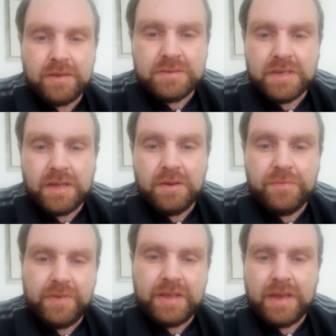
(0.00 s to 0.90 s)
that going to
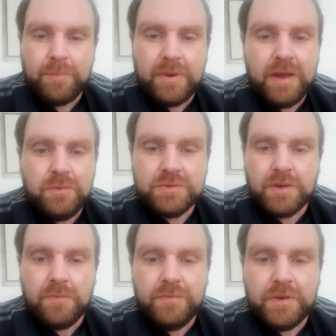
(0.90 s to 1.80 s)
affect Gabriel's
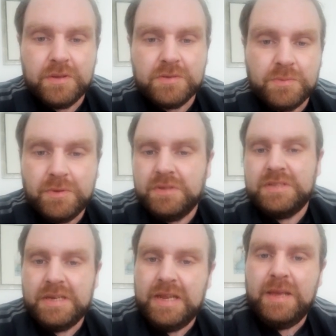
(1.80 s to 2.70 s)
confidence? We've got
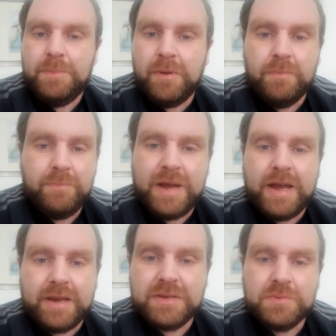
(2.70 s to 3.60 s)
Saliba
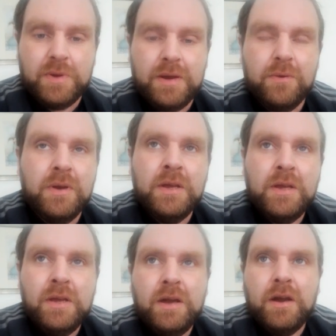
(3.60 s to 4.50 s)
back as well.
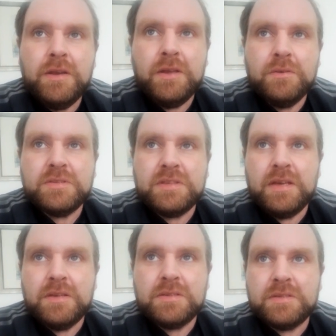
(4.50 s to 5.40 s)
I don't see
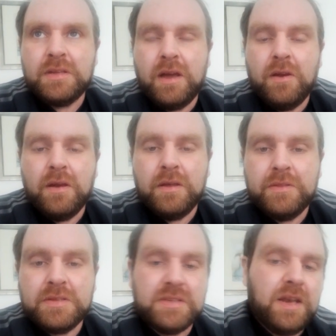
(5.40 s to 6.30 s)

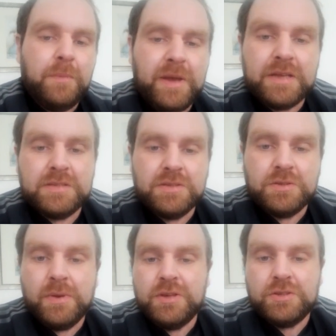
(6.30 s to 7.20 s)
the centre-back
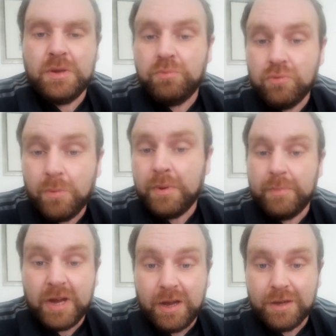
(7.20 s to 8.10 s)
situation a
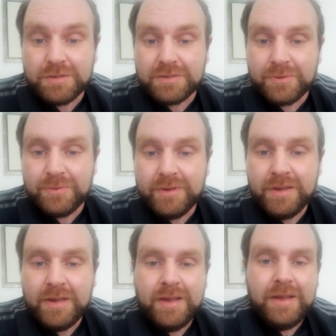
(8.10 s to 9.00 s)
problem at Arsenal.
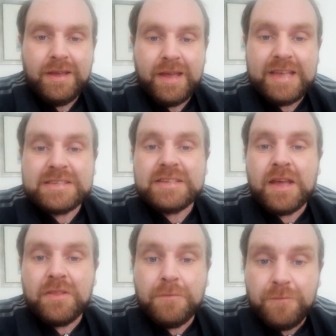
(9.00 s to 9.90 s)
It's
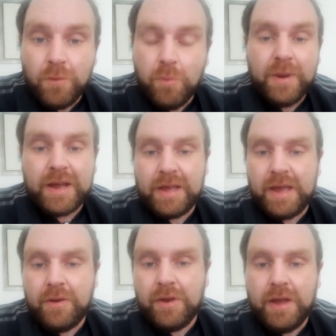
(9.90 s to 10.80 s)
the full-back
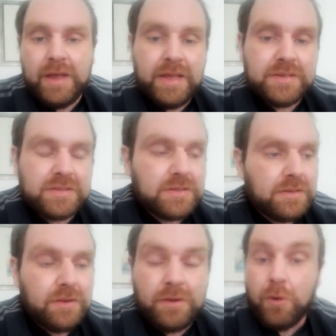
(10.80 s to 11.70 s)
area. It's
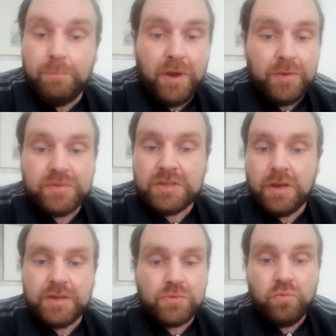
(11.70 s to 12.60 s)
on both
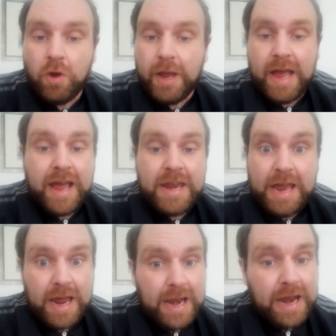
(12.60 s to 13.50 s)
sides, right and
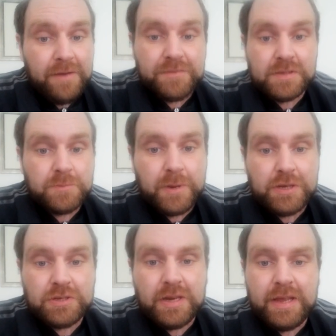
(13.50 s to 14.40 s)
left
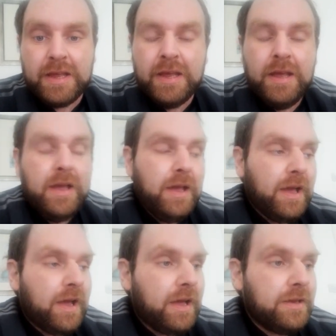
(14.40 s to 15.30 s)
especially.
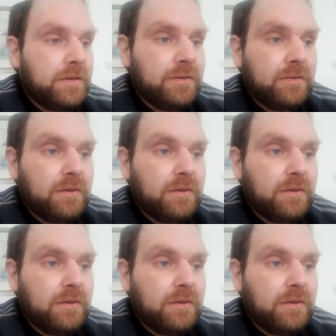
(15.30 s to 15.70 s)
And,